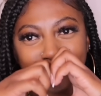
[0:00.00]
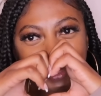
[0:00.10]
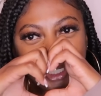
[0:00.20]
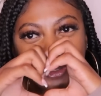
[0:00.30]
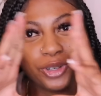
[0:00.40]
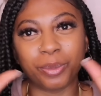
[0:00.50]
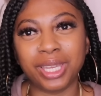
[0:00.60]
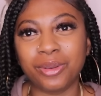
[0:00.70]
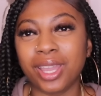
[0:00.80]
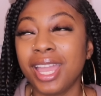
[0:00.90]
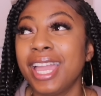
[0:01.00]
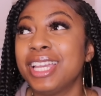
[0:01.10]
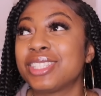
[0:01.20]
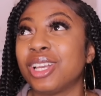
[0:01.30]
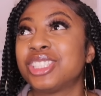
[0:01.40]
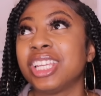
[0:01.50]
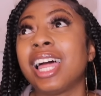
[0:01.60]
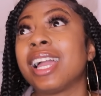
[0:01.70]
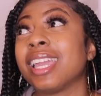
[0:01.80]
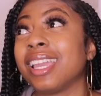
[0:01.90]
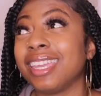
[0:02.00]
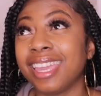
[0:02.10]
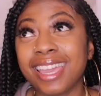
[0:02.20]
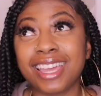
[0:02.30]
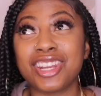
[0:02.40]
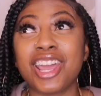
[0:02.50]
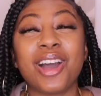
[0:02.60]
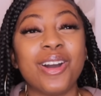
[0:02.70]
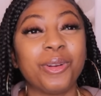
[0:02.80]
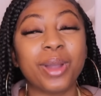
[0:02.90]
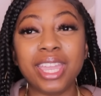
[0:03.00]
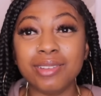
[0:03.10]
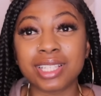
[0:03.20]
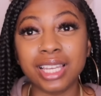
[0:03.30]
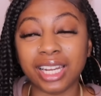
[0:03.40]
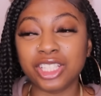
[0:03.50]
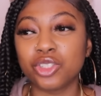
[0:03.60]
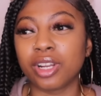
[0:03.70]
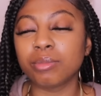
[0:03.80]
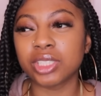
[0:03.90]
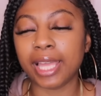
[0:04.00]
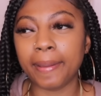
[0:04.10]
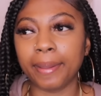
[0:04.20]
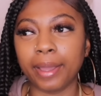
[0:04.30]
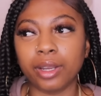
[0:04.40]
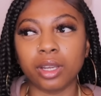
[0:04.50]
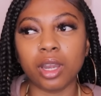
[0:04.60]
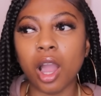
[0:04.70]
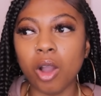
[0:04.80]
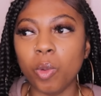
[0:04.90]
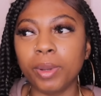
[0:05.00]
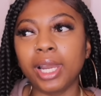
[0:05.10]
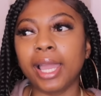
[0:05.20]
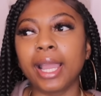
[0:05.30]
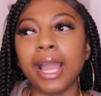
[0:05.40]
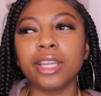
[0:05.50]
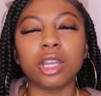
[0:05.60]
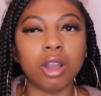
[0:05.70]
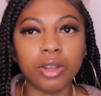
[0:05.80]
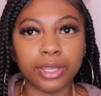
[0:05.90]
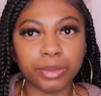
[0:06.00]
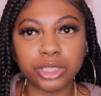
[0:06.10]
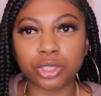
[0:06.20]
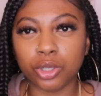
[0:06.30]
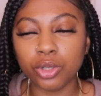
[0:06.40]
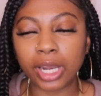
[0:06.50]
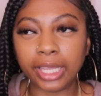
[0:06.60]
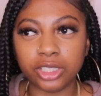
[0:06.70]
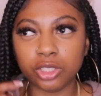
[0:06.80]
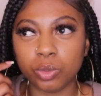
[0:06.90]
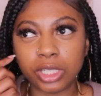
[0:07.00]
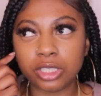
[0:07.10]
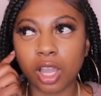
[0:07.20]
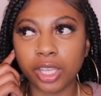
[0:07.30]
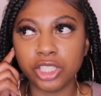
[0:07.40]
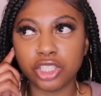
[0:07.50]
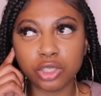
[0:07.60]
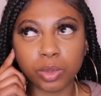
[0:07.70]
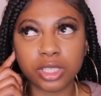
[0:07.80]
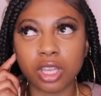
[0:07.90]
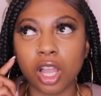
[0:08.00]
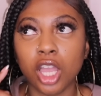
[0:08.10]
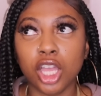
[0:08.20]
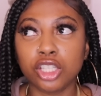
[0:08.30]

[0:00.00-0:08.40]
Love you, girl. But anyway, so she like, yeah, no, the way he was looking at you, and I'm just like, no, but like, I know him, it's cool, like, he just want to talk,